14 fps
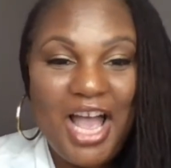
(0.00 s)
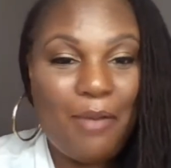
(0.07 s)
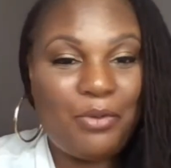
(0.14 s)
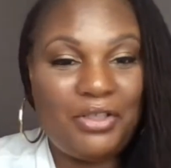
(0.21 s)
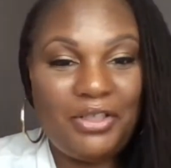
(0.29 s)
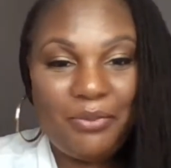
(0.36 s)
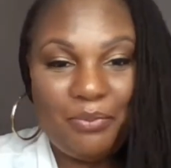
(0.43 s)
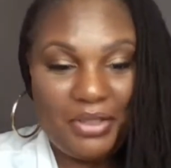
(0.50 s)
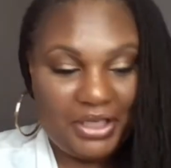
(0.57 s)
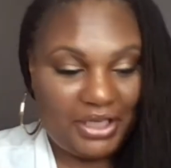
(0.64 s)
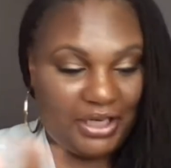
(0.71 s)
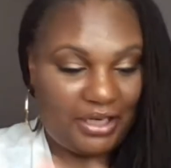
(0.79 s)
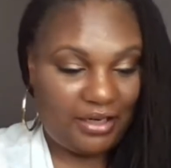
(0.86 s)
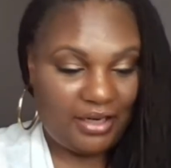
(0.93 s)
I'm only going to be
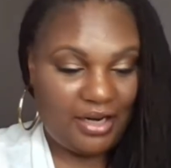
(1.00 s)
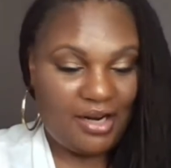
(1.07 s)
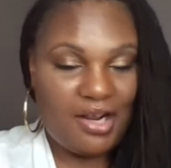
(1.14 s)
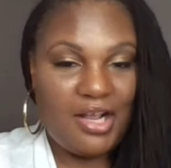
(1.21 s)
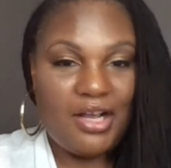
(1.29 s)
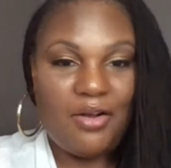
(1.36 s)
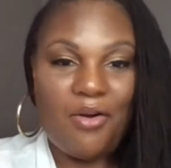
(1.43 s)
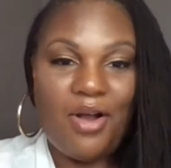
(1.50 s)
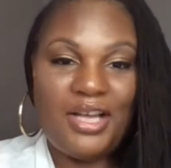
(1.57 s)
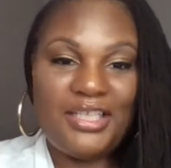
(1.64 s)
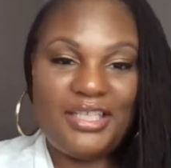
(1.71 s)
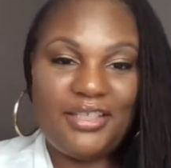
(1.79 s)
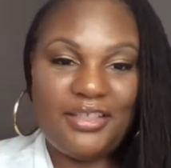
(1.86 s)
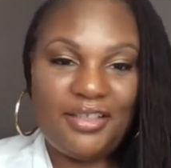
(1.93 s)
here on
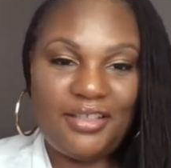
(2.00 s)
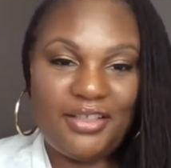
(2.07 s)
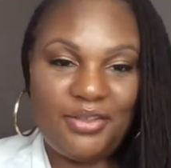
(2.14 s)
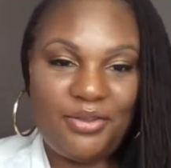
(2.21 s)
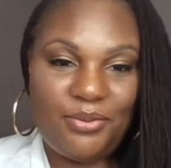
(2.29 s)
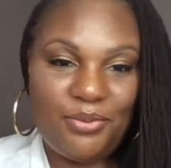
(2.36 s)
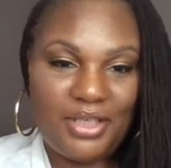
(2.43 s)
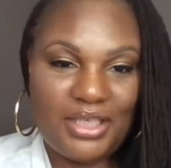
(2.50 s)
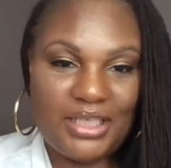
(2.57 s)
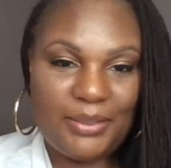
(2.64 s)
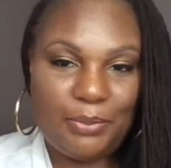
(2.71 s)
to do this,